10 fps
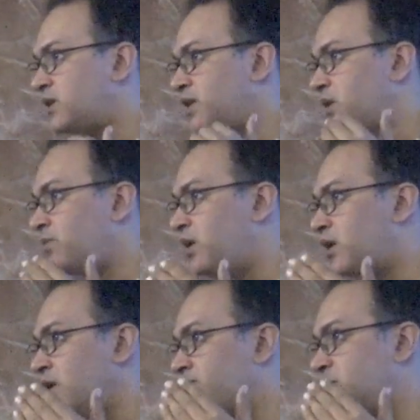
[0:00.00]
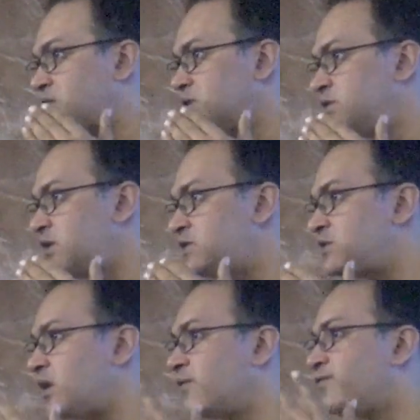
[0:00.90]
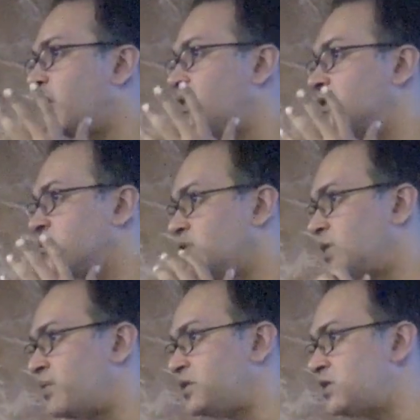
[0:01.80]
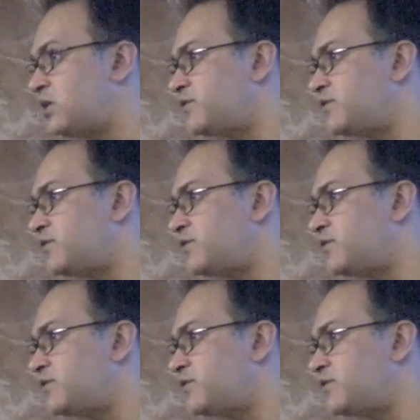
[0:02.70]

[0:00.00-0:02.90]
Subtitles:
the treatment if surgery is done upfront for the patient,